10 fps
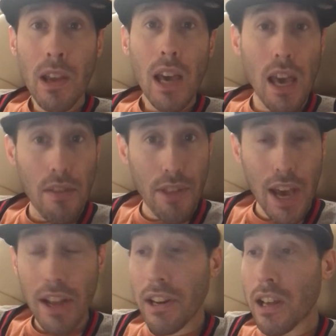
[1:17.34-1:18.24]
And
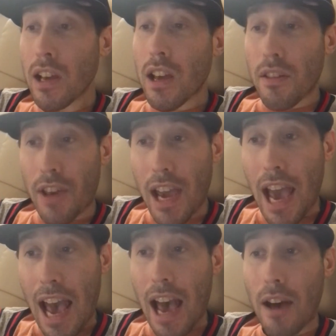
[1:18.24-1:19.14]
then they
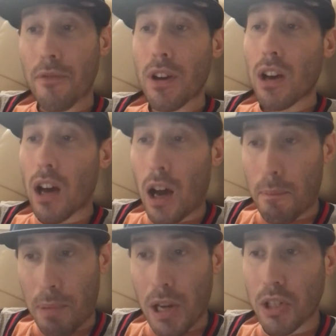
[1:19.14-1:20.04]
have a
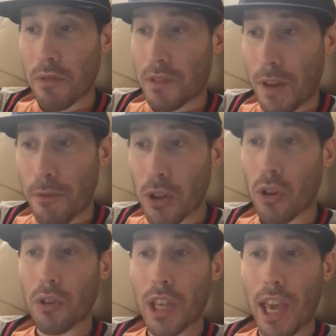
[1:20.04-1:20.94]
bunch of
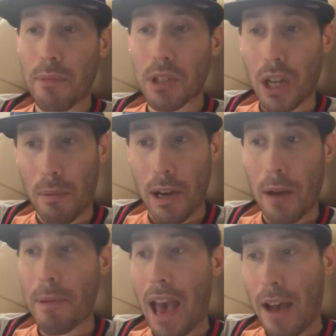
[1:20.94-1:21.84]
difficult games coming
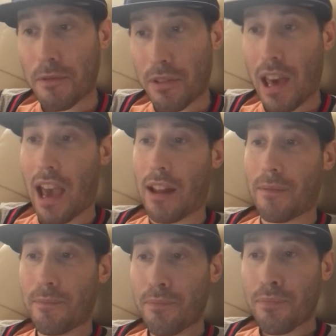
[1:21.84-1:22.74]
up after that.
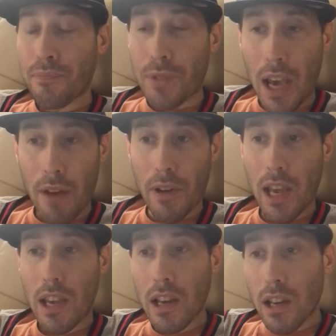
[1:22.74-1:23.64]
They have
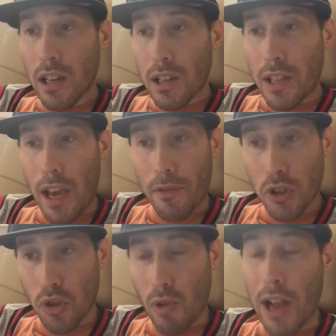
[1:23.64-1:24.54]
a
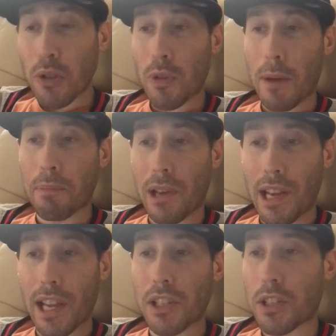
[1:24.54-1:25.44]
stretch where they play
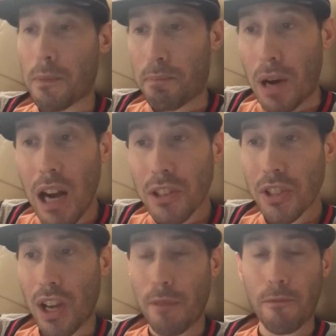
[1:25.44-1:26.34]
against the
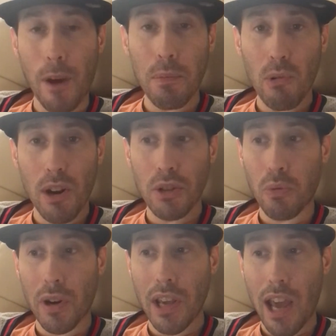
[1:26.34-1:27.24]
Bucks on February
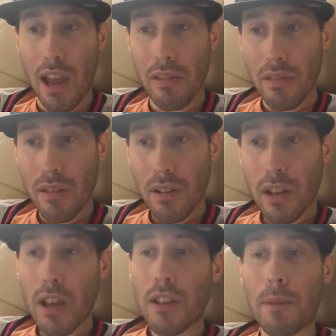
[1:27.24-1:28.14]
28th.
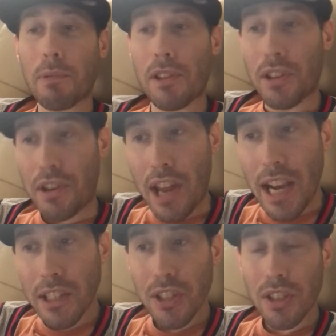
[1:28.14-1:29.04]
They play the
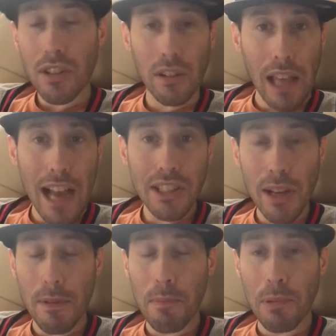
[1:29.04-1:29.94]
Knicks, the last
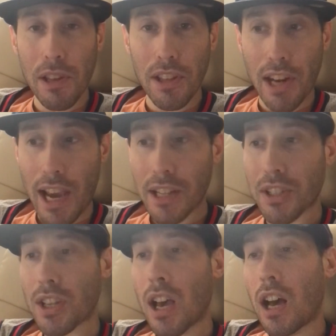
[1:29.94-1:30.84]
time they played the
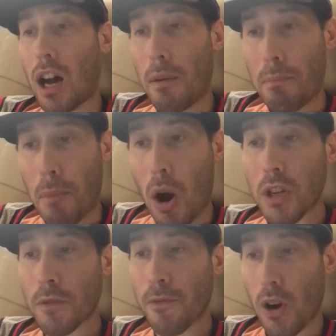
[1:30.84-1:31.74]
Knicks, on
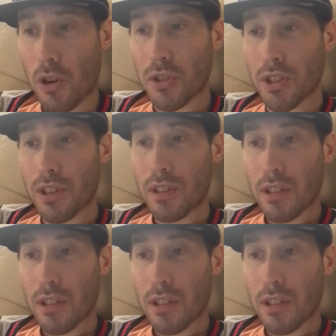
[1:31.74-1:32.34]
March 1st,